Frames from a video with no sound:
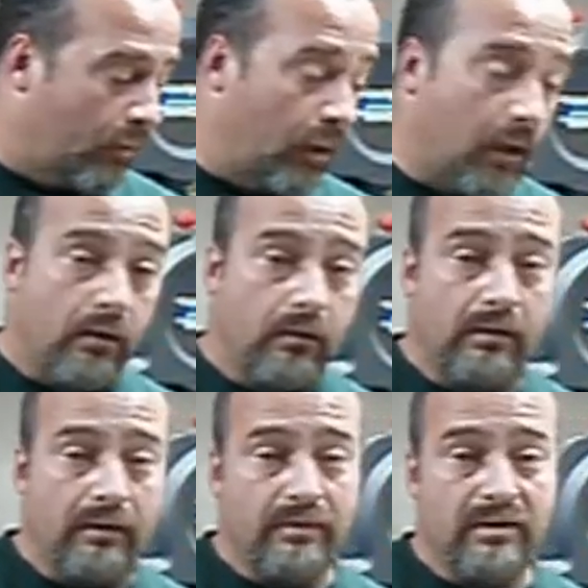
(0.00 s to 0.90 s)
Well,
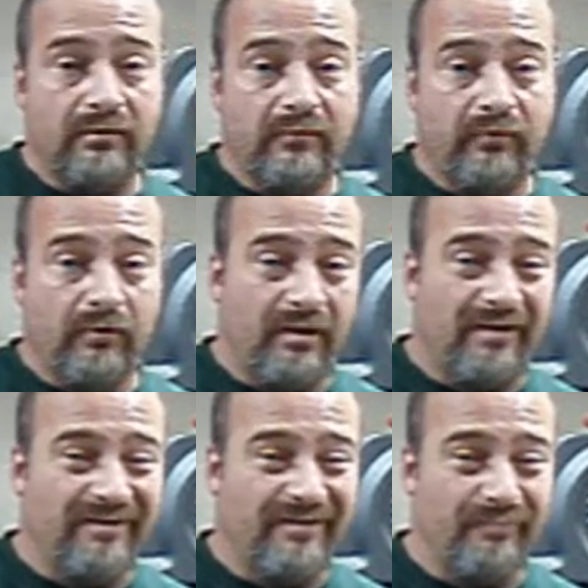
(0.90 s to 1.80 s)
I was in for
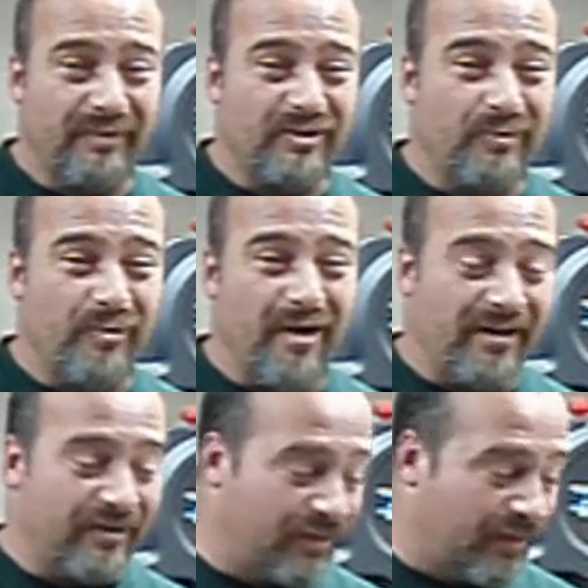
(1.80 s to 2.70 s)
a big
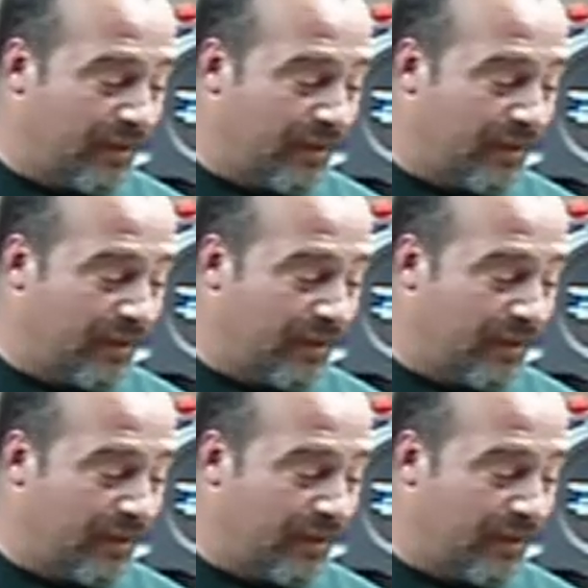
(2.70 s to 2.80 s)
surprise.